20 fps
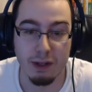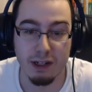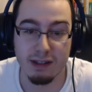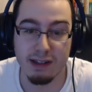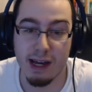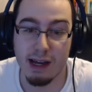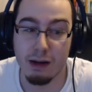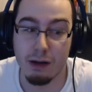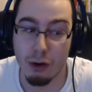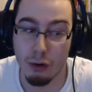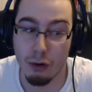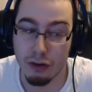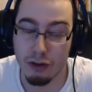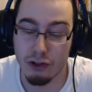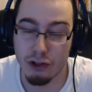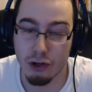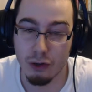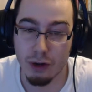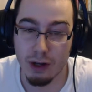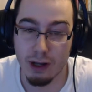because I know
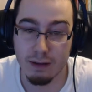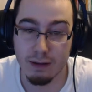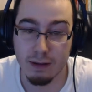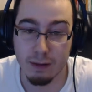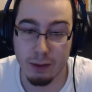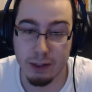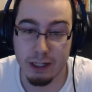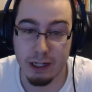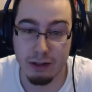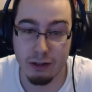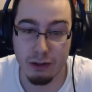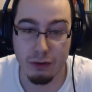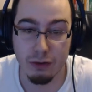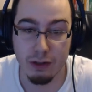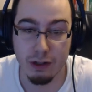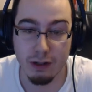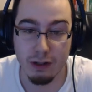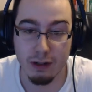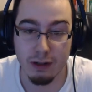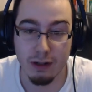the show has the
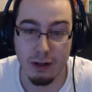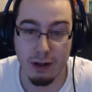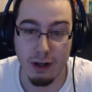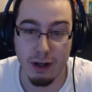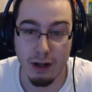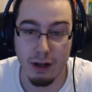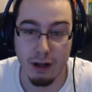potential to